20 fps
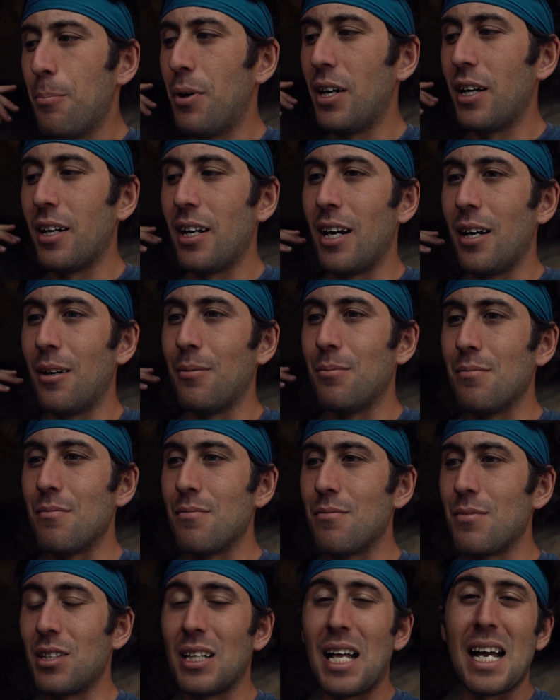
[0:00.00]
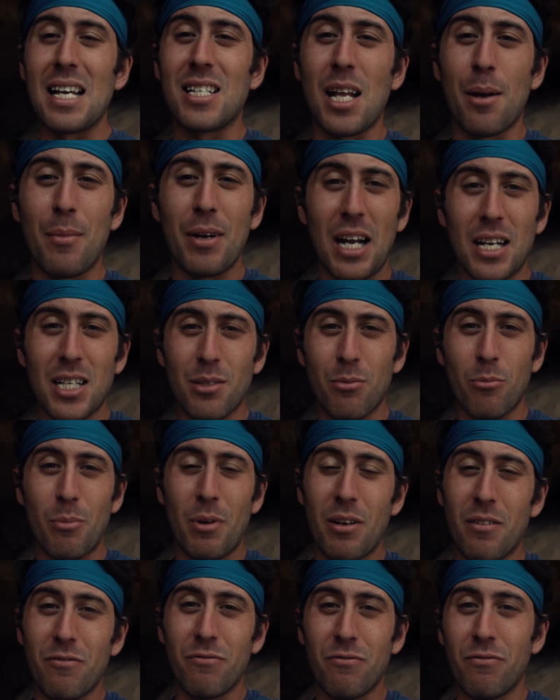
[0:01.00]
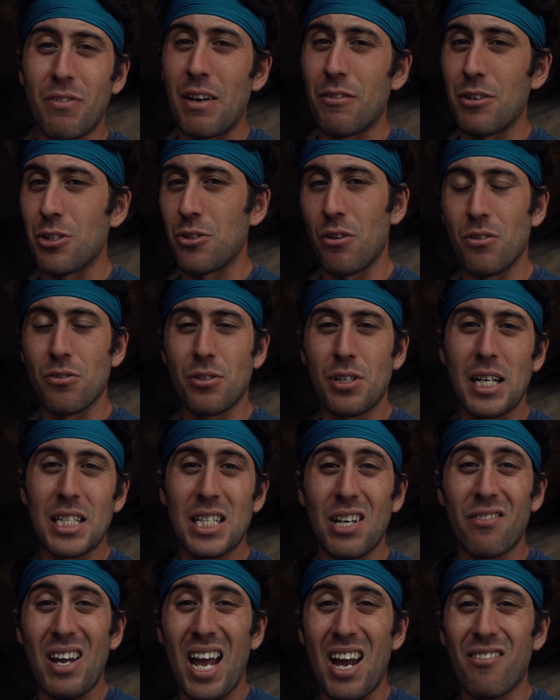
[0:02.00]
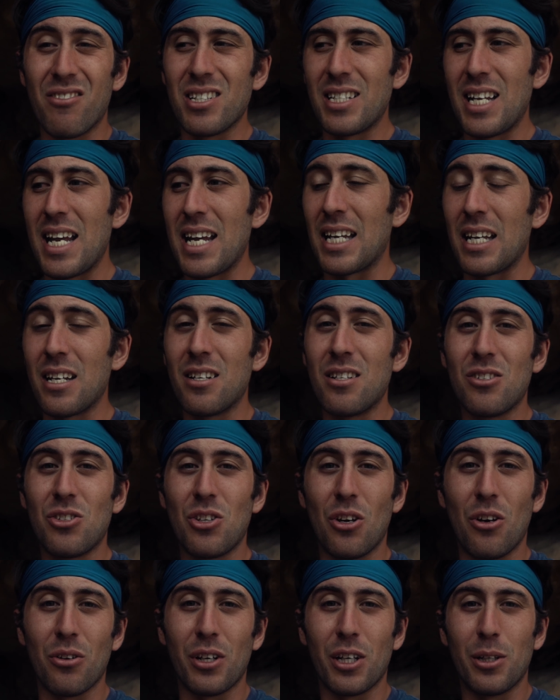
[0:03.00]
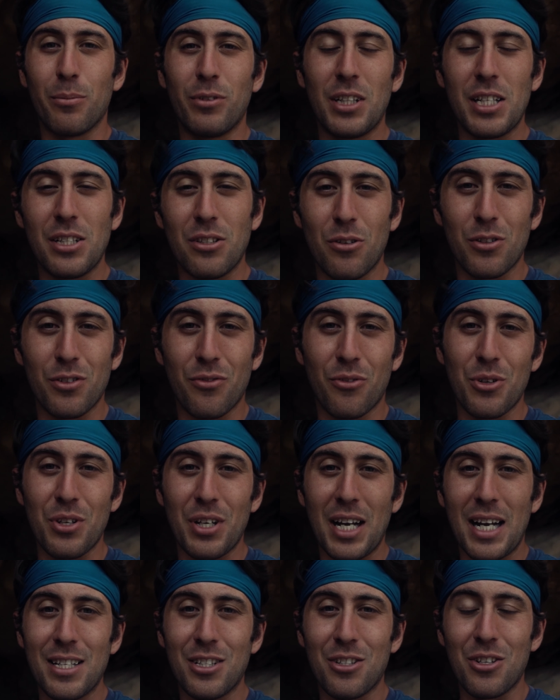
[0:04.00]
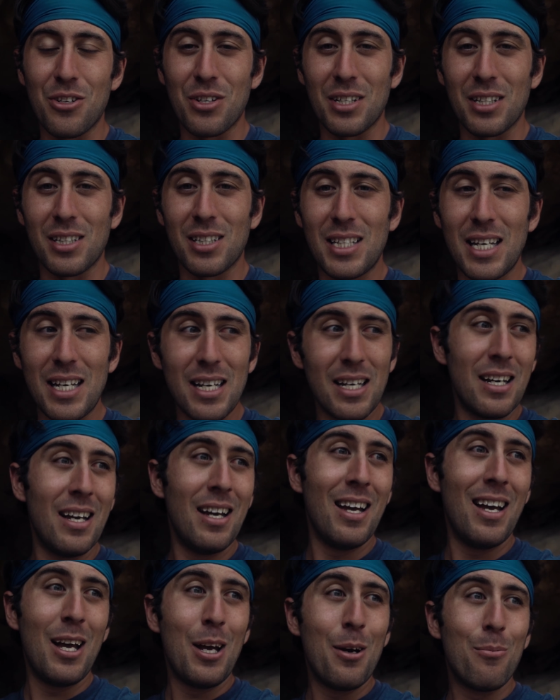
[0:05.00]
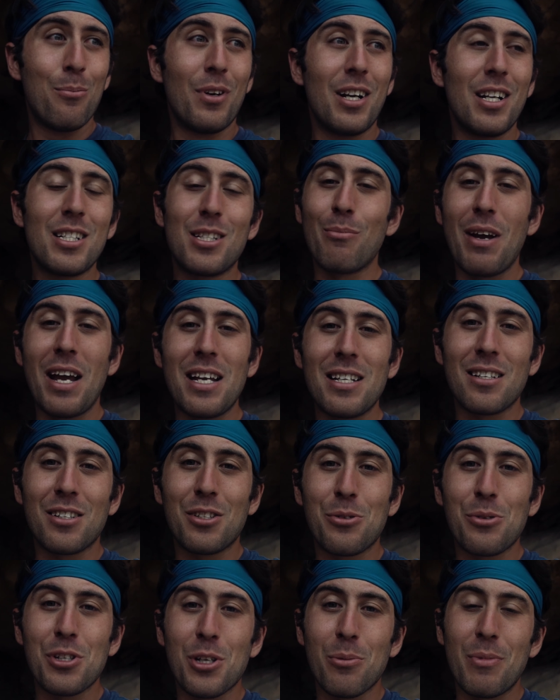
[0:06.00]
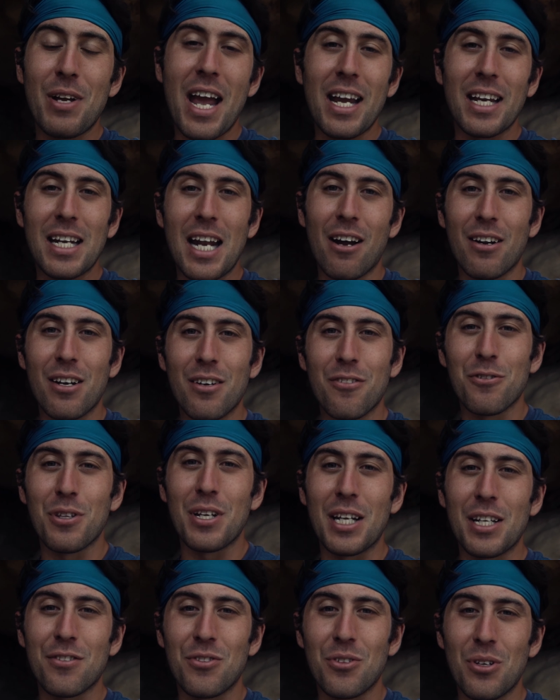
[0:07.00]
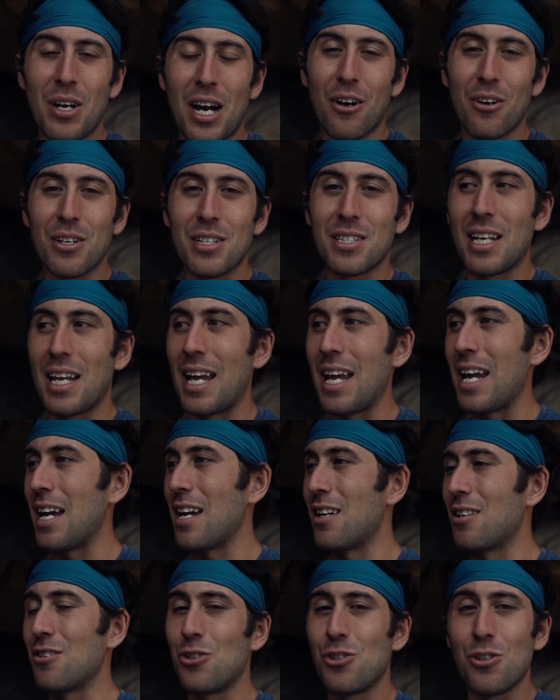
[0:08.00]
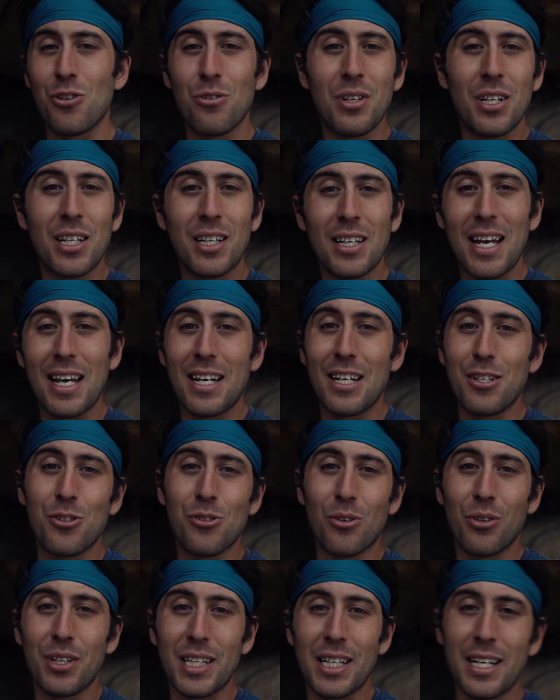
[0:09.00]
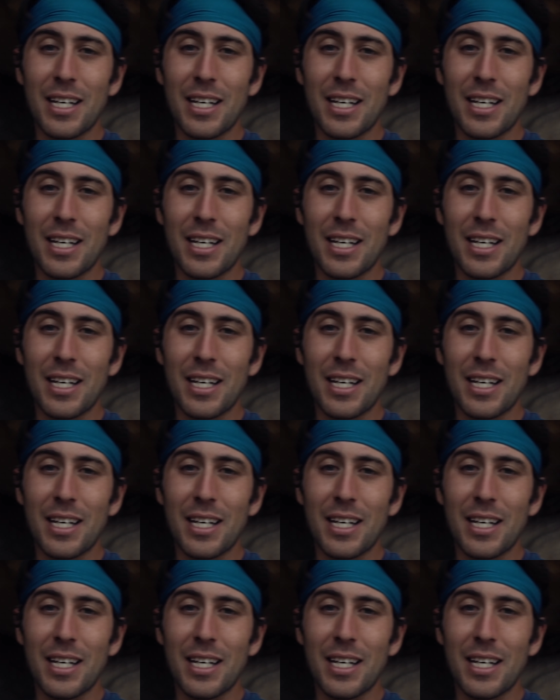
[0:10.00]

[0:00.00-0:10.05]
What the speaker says: but the last time I got some of my favorite drone shots I've ever taken, so I'm gonna play this for you guys so you can see it. But it's amazing, so we're just gonna be hanging out here for the next few hours and shooting and enjoying